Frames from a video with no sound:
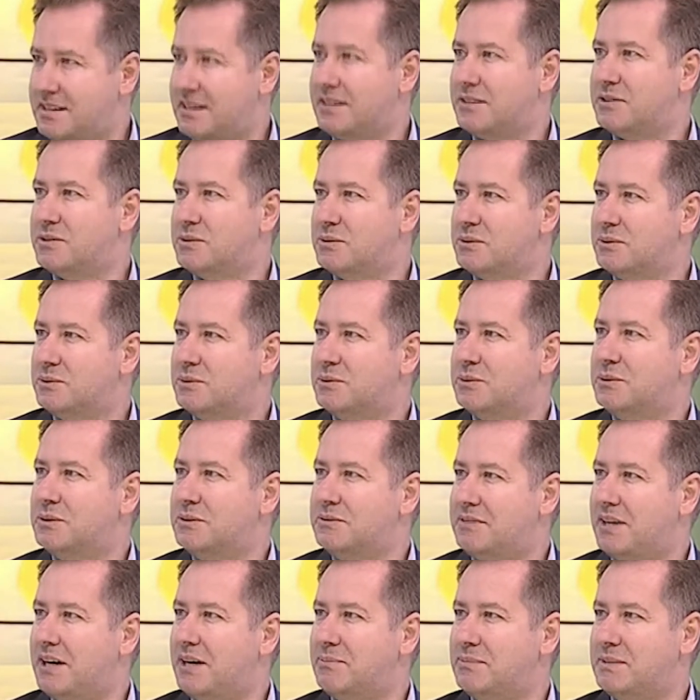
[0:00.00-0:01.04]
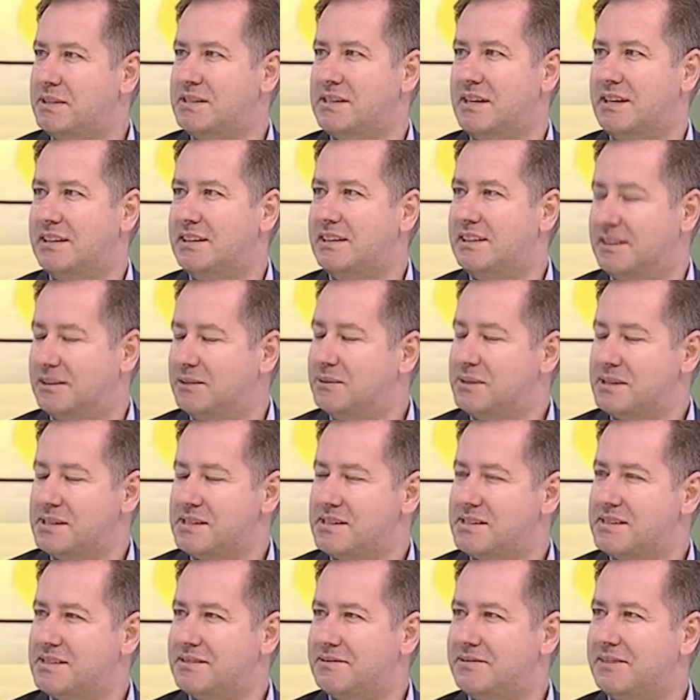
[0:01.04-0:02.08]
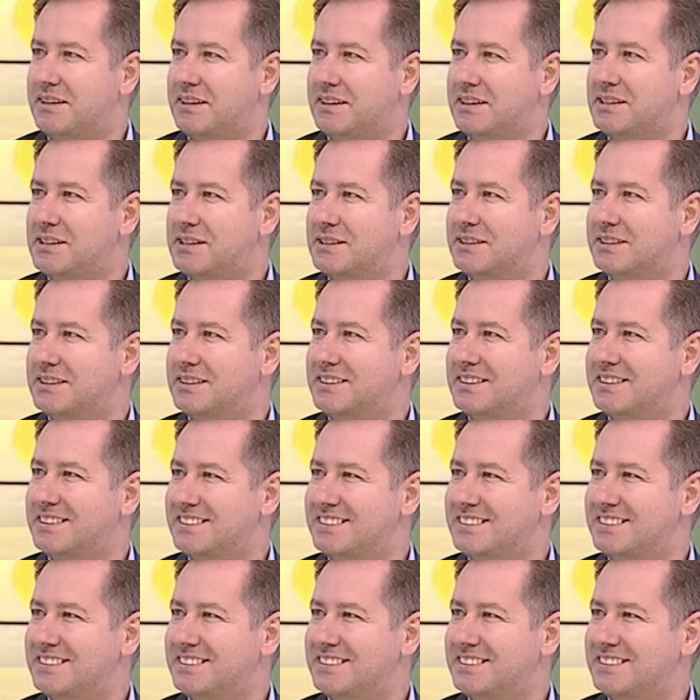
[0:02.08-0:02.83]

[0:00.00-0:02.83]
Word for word: and to, to mm. develop this idea. It was mm. fairly good.